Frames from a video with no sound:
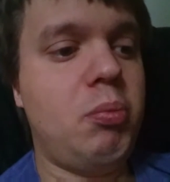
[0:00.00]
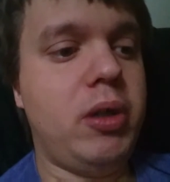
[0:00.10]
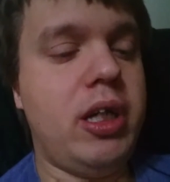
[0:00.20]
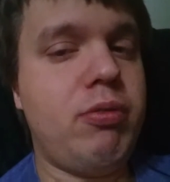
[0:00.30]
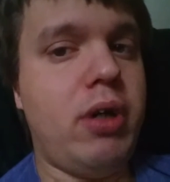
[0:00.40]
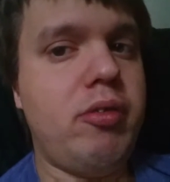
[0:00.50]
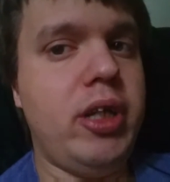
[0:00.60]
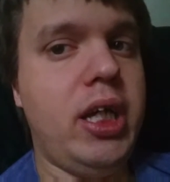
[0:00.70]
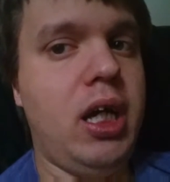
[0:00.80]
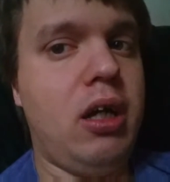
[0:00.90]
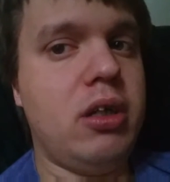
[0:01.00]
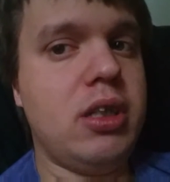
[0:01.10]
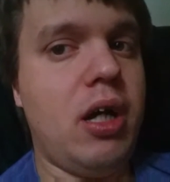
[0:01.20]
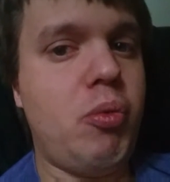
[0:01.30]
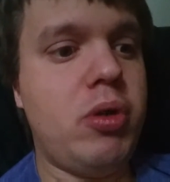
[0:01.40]
but then for everything
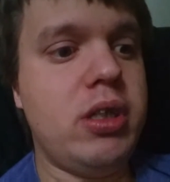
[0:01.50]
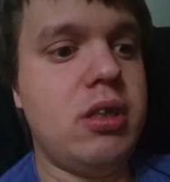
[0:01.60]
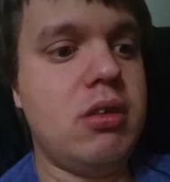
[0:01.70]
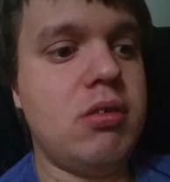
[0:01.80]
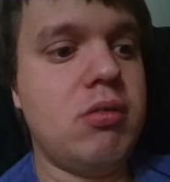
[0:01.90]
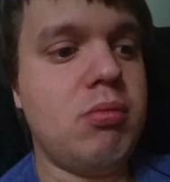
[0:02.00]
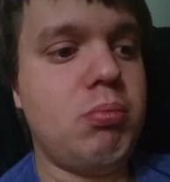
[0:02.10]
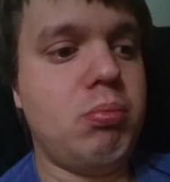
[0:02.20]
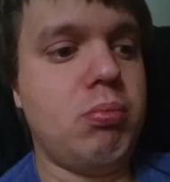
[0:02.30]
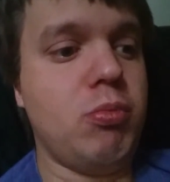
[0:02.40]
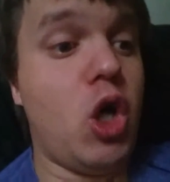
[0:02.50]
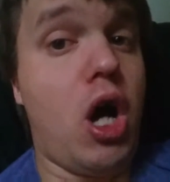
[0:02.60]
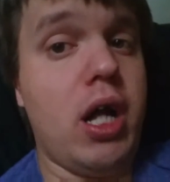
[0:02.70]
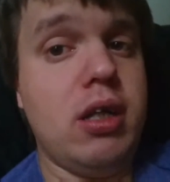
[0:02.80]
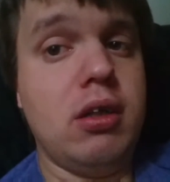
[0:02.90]
else, I was
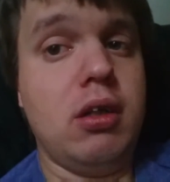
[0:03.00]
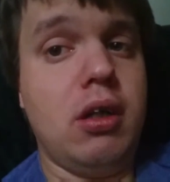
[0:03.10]
not.